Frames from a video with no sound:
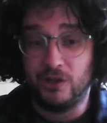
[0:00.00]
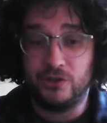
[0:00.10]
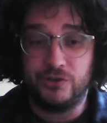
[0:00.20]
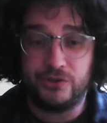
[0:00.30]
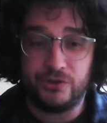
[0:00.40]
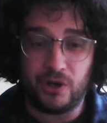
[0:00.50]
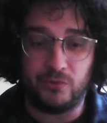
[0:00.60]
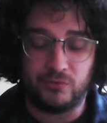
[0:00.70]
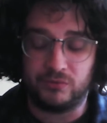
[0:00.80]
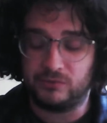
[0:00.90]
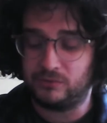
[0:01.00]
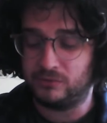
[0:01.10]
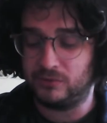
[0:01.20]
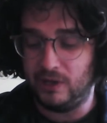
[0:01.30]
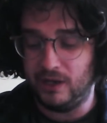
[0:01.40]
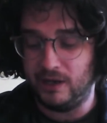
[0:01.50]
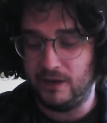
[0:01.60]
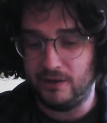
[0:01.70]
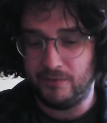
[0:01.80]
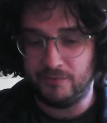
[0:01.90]
So,
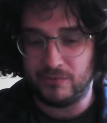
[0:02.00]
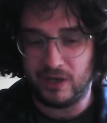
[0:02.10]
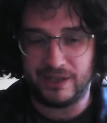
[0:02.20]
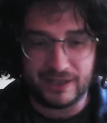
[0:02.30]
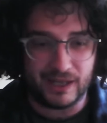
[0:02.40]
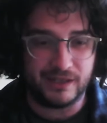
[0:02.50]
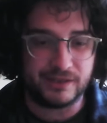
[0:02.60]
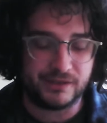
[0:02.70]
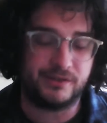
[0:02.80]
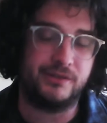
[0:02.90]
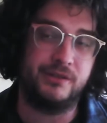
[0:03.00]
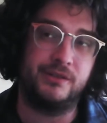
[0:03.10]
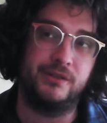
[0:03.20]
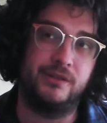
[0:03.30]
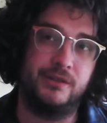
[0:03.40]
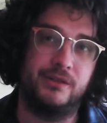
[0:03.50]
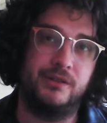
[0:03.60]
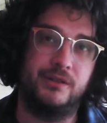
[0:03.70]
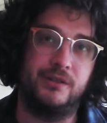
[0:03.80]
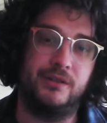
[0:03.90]
um, I guess
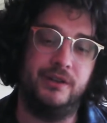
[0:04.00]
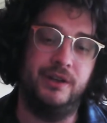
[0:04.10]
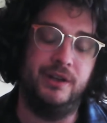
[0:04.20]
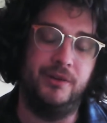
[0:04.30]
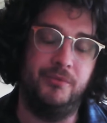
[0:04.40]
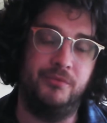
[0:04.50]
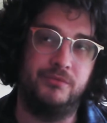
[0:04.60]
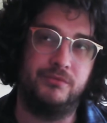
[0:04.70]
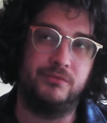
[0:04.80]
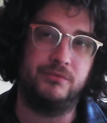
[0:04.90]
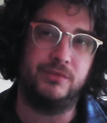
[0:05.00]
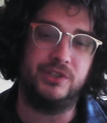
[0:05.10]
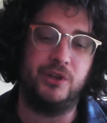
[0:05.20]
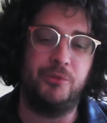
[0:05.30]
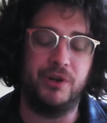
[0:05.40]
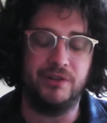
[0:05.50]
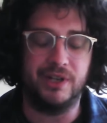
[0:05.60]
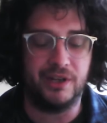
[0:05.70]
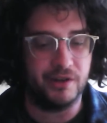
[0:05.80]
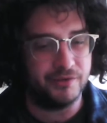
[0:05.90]
um, there's no point really
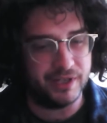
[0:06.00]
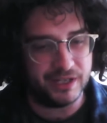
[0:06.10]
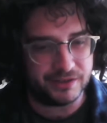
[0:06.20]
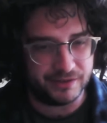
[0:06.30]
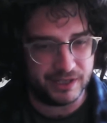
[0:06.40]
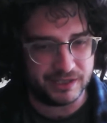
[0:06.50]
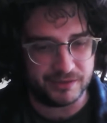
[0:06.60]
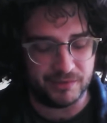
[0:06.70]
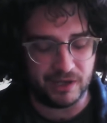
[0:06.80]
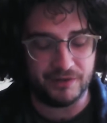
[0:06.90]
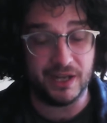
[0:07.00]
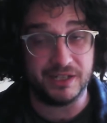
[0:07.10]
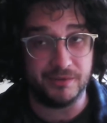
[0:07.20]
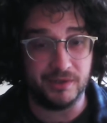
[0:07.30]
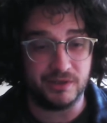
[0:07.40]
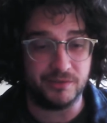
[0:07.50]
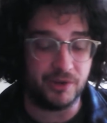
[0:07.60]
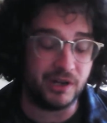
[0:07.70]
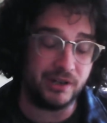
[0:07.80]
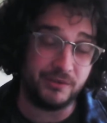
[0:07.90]
going over the history of the HTML. Of HTML
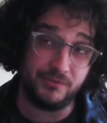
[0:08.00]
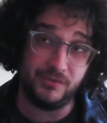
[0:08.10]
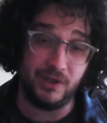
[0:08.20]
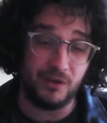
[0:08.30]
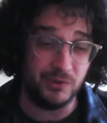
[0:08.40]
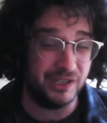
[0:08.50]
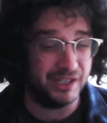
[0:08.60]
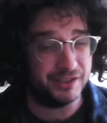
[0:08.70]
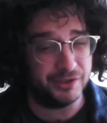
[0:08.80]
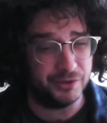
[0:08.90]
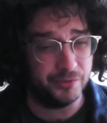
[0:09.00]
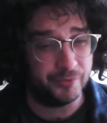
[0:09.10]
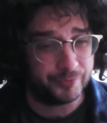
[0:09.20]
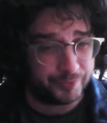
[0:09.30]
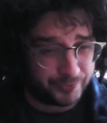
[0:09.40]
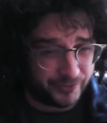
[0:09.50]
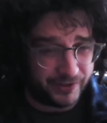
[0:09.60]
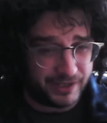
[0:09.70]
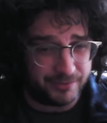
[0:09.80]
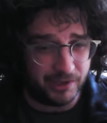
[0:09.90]
but I will link to
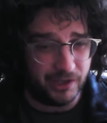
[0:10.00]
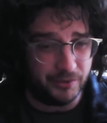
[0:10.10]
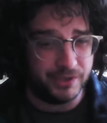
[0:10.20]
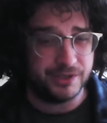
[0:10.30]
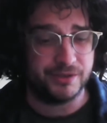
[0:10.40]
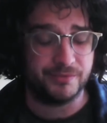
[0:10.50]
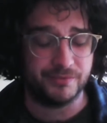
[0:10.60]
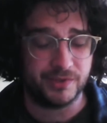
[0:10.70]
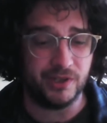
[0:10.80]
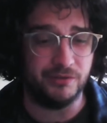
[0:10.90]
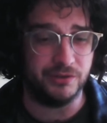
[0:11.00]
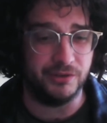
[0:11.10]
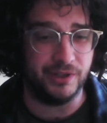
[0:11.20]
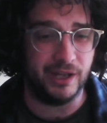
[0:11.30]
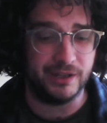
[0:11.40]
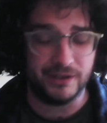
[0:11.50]
things below which cover all